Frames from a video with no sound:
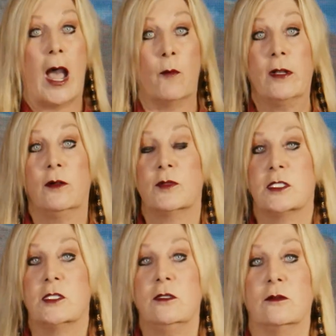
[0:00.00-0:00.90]
we don't know what
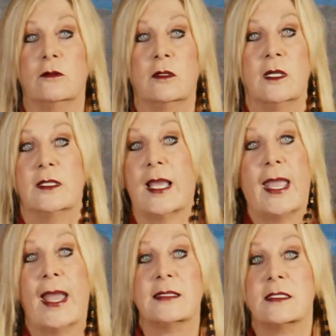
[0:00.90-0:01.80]
to do. The
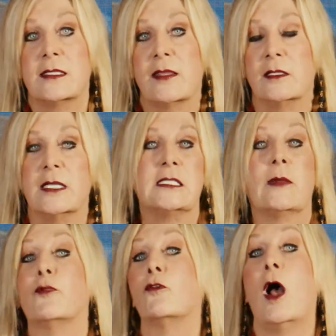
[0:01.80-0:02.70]
guy hasn't signed the lease.
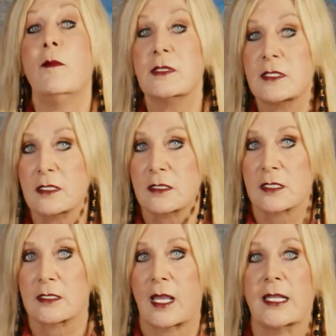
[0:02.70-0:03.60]
He promises
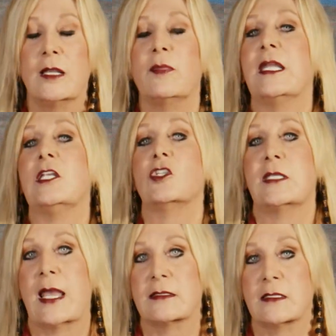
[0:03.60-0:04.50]
to sign it, but he
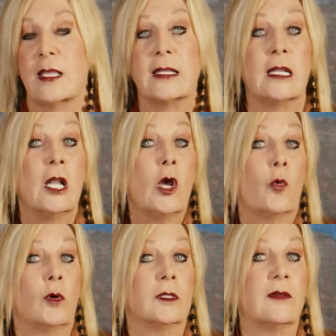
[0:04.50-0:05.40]
just hasn't signed it.
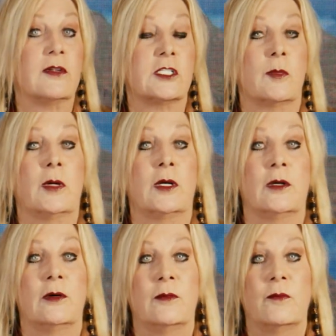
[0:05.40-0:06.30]
We're leaving
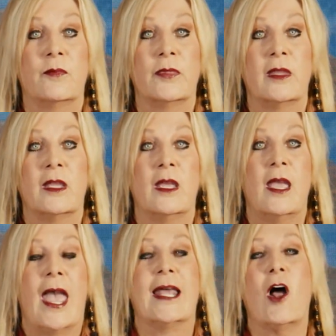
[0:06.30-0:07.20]
tomorrow.
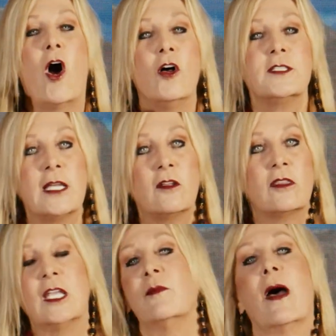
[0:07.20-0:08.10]
And all I
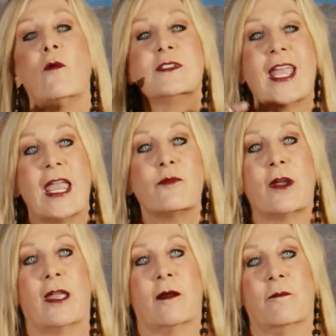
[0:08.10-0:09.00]
could think about was
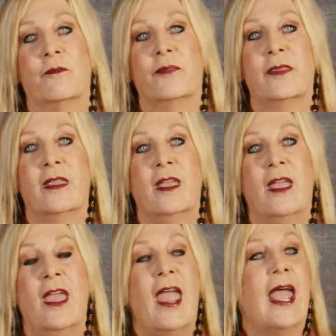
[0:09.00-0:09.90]
Abraham.
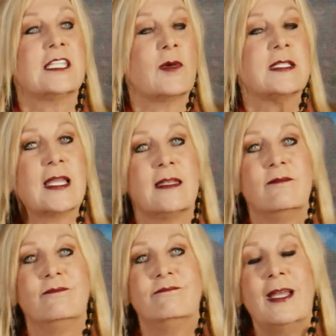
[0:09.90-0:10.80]
And so I
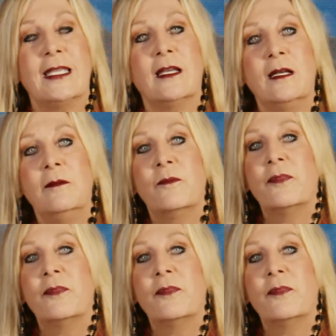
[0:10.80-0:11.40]
said, Micah,